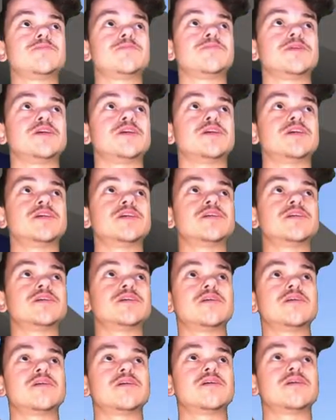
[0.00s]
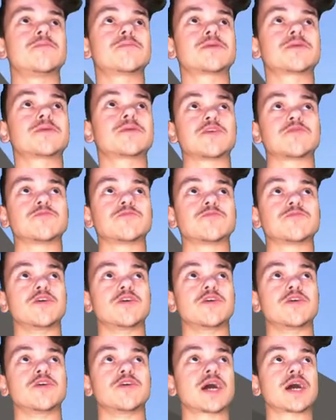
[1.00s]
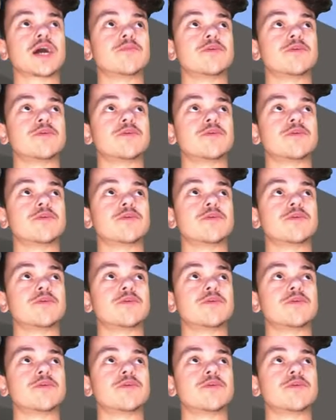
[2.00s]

but I'm glad I'm doing it on camera